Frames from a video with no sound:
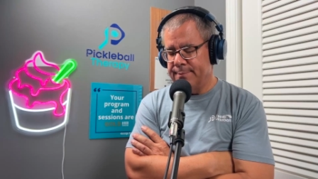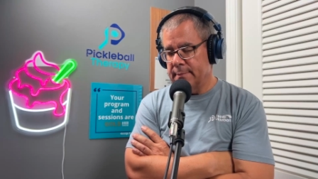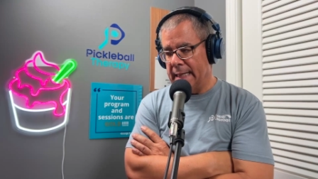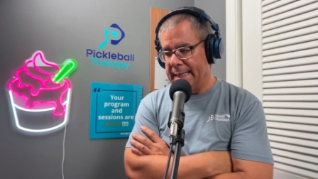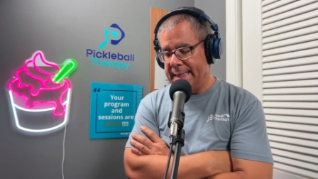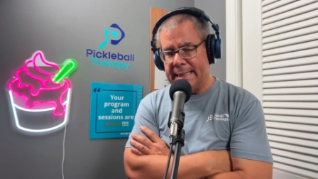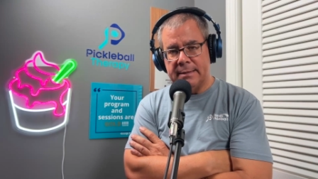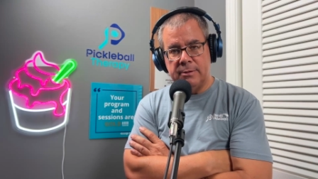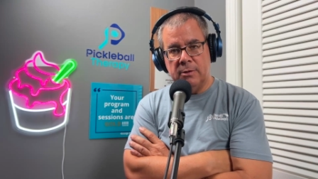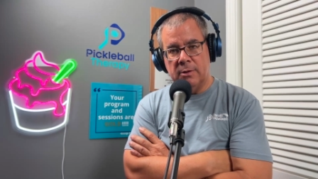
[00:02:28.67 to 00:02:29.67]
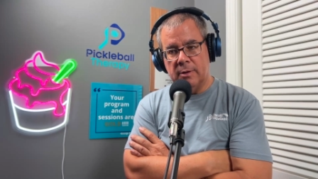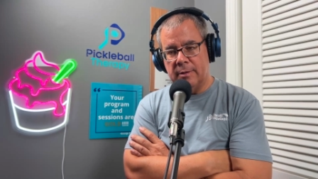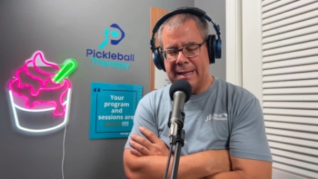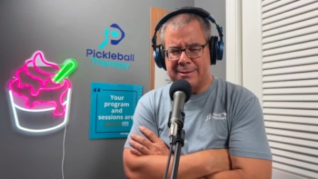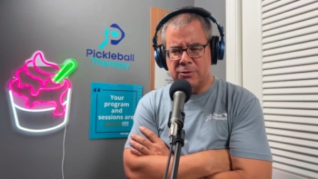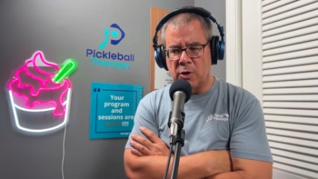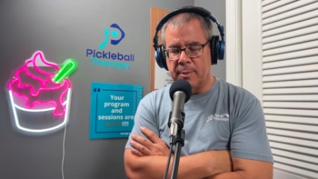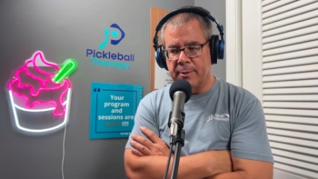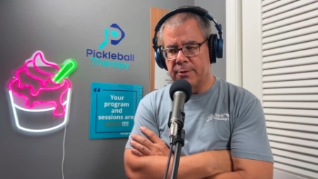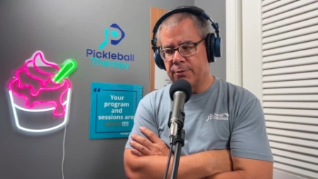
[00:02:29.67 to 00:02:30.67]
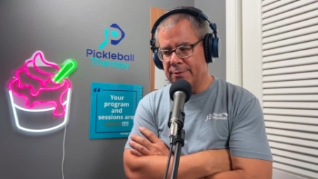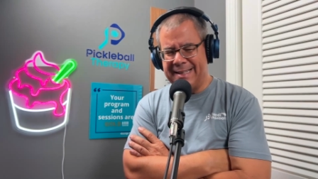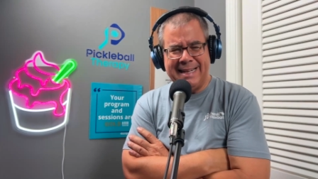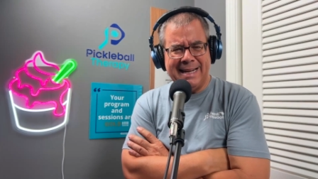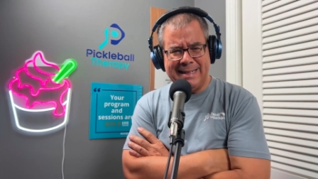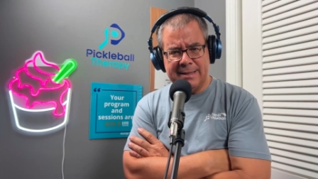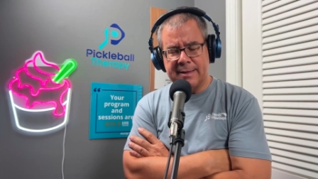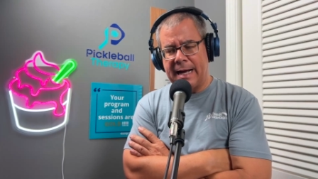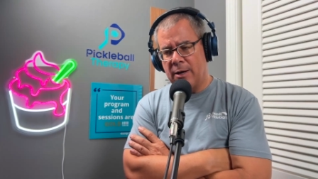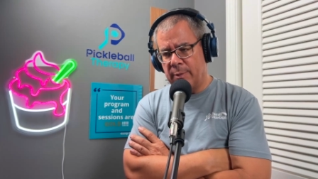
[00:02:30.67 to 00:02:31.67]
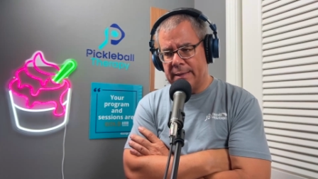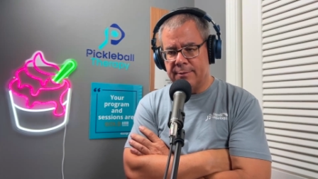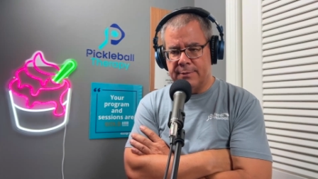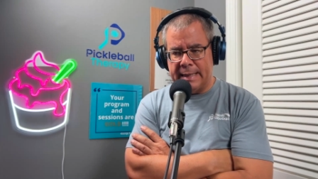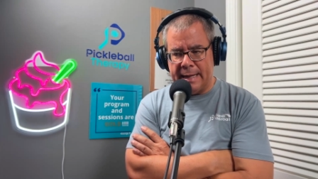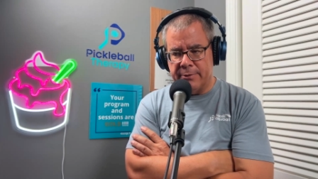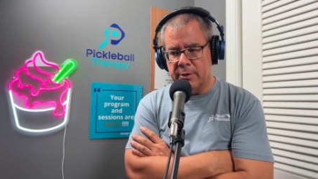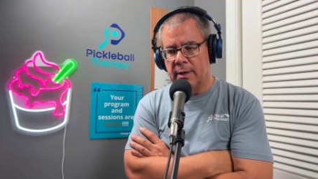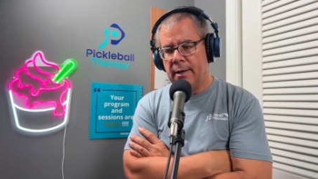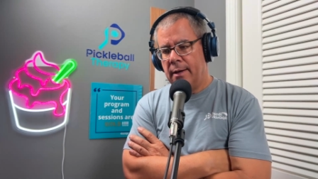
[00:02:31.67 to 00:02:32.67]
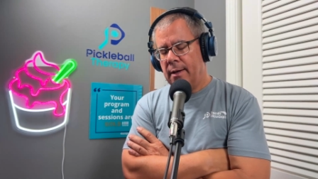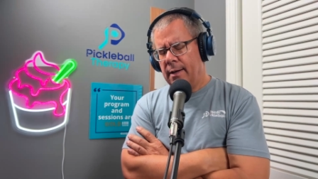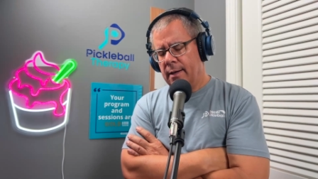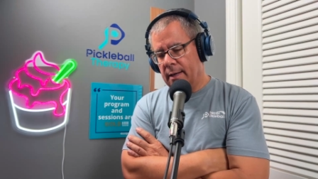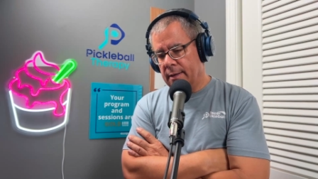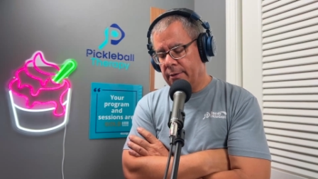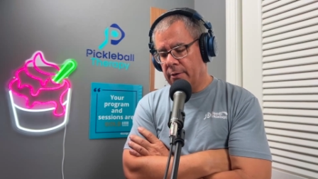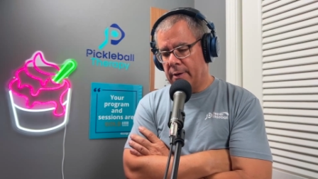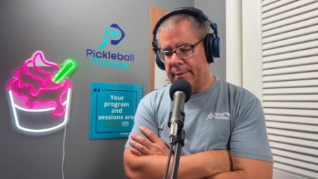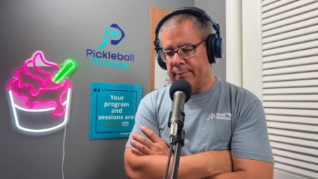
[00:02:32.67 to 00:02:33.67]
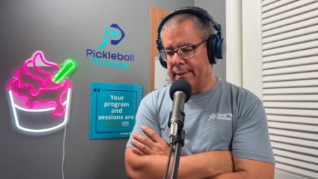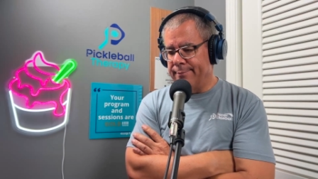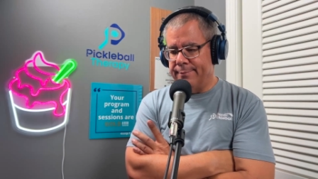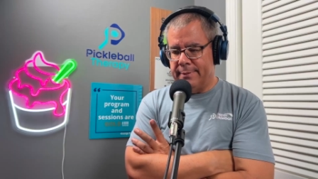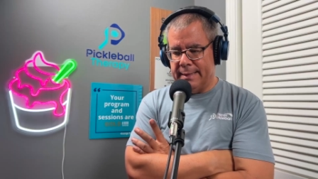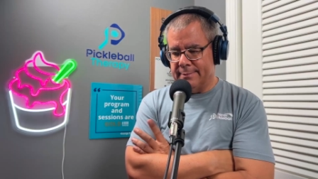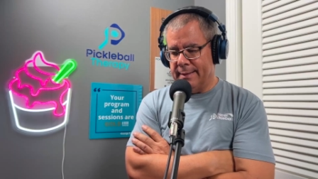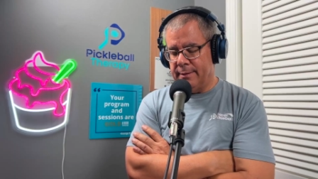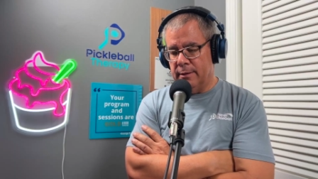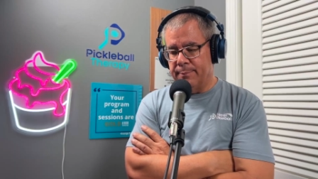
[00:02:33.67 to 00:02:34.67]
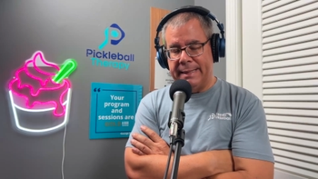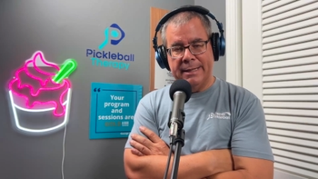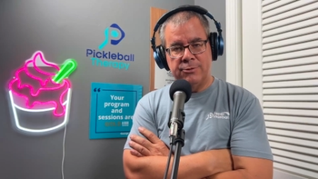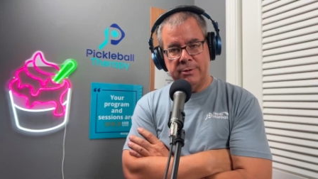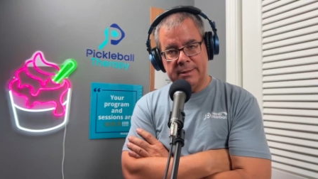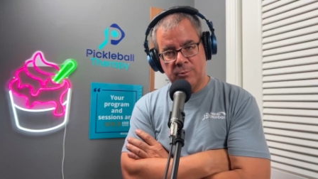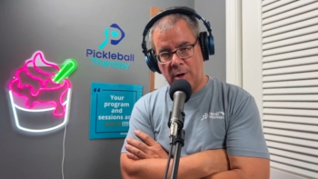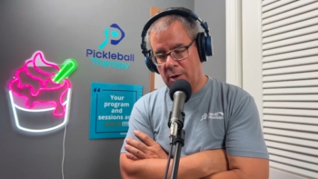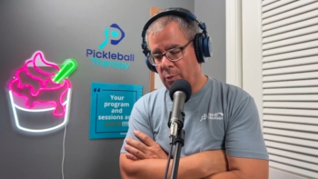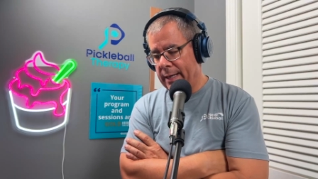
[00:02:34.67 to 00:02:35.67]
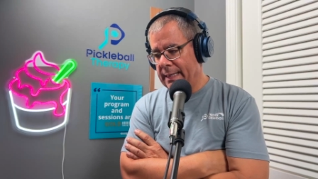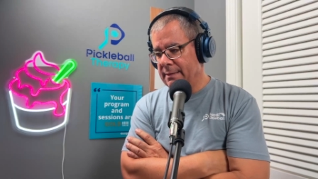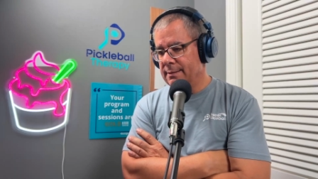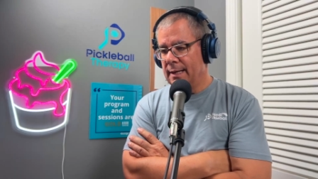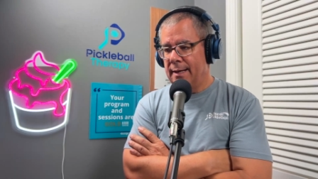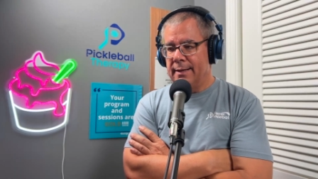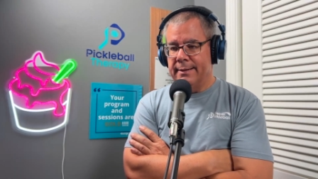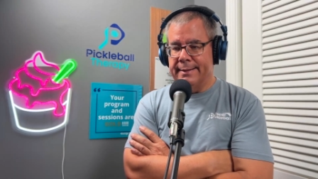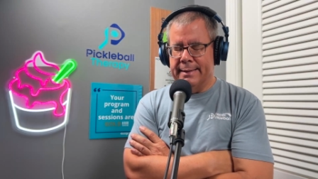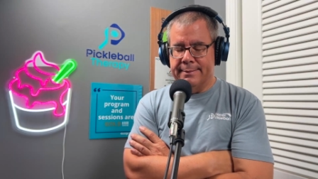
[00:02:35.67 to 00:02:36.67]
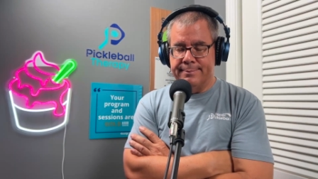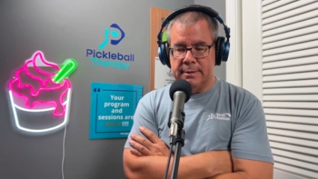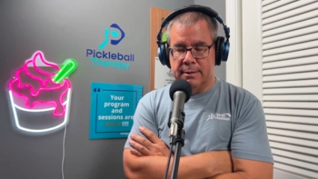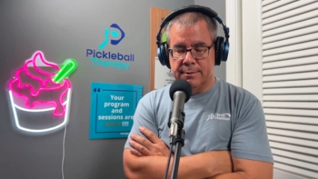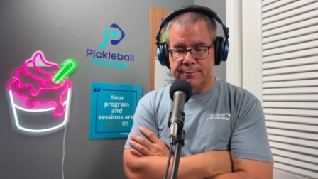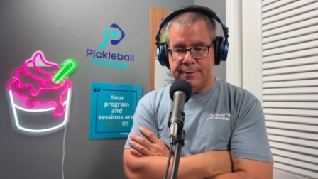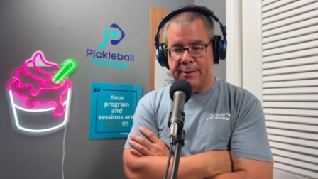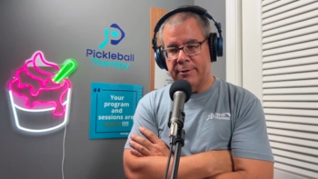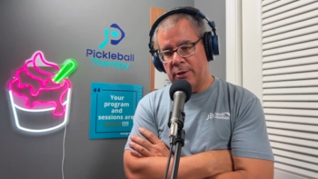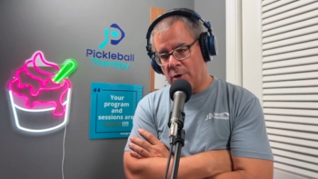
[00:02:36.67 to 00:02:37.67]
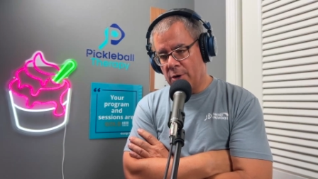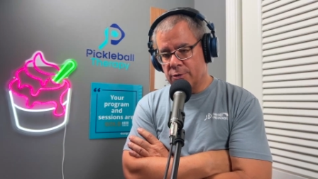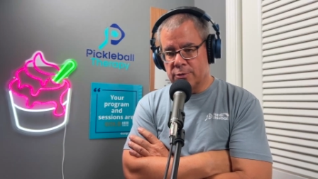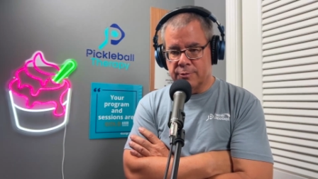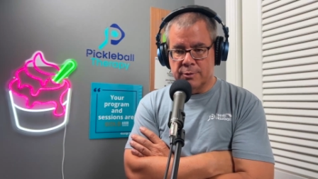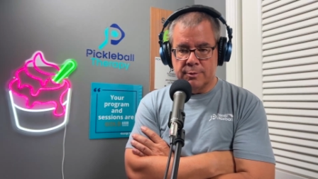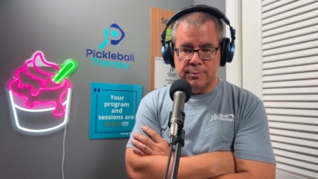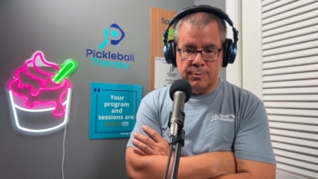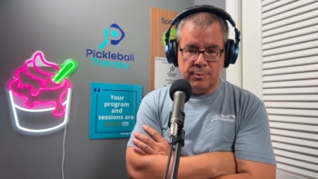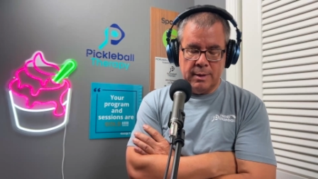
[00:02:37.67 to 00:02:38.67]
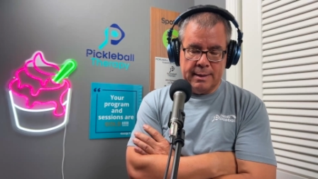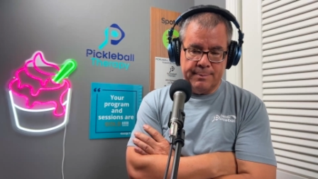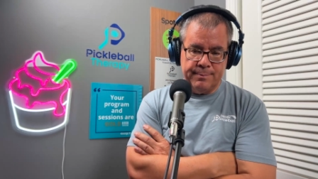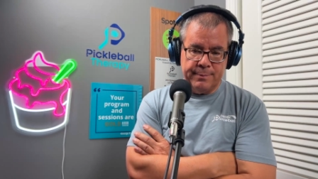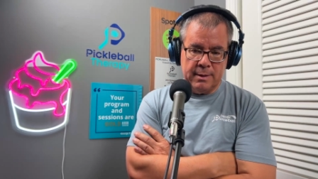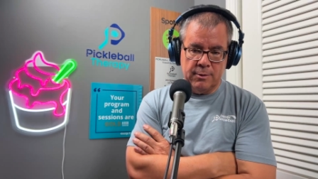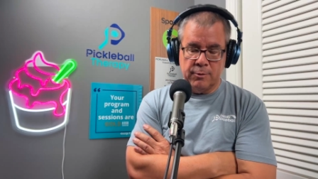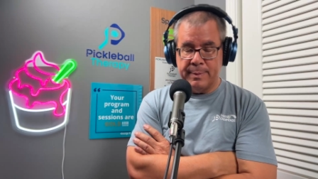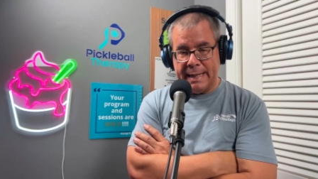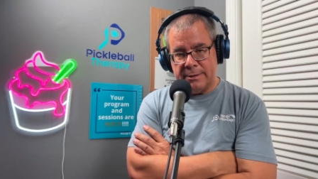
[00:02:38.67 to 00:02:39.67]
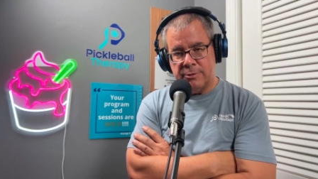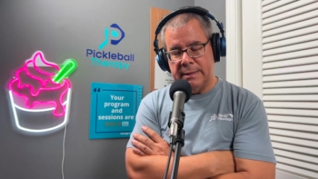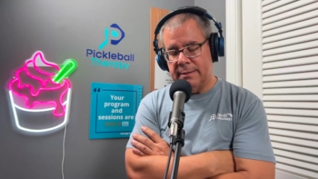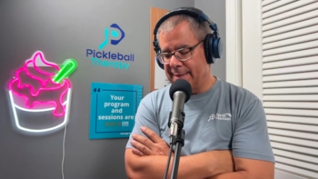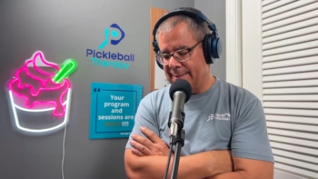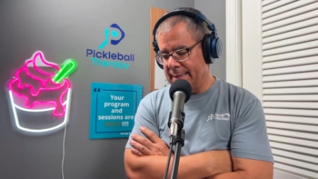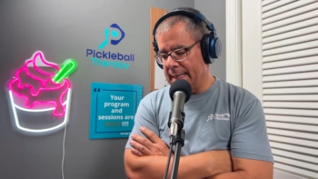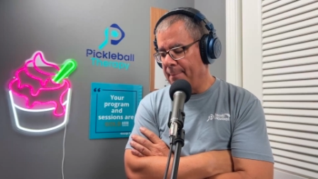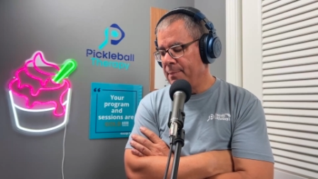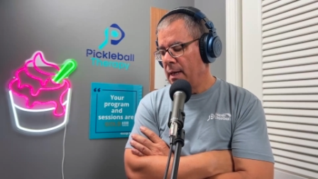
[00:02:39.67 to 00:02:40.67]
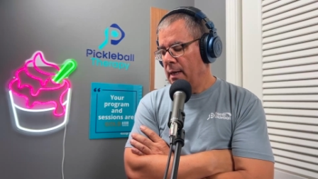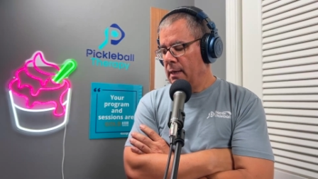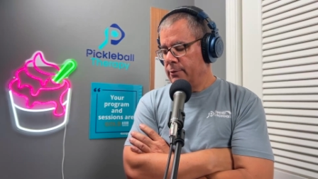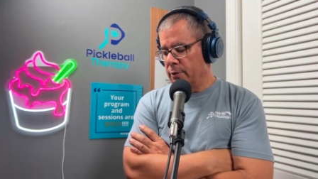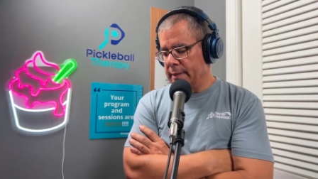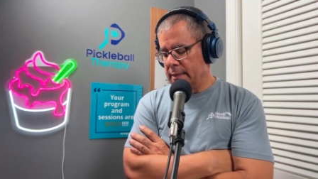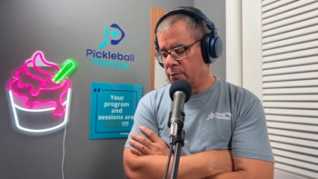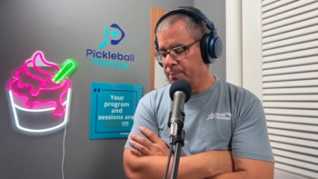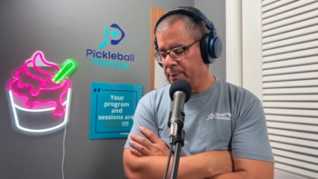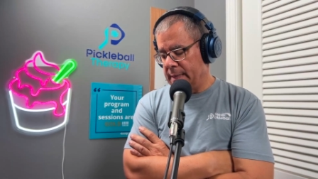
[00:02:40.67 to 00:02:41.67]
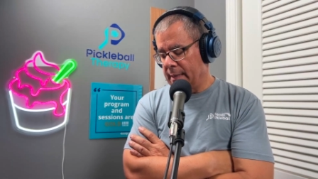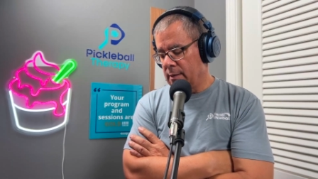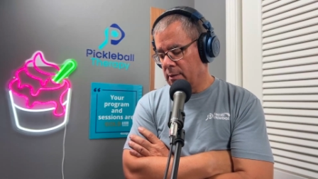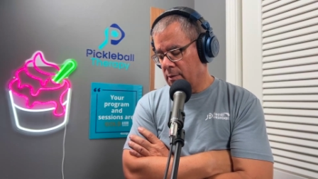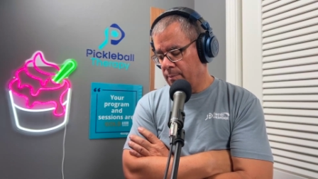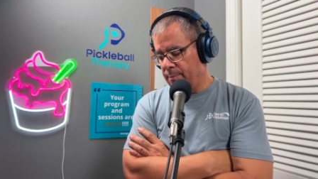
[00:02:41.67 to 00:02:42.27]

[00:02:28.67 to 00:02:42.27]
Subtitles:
ideas, not just urban, but also city ideas. Like how do we live together? Things like, pedestrian walkways, favoring cars over pedestrians, things like that. So in this particular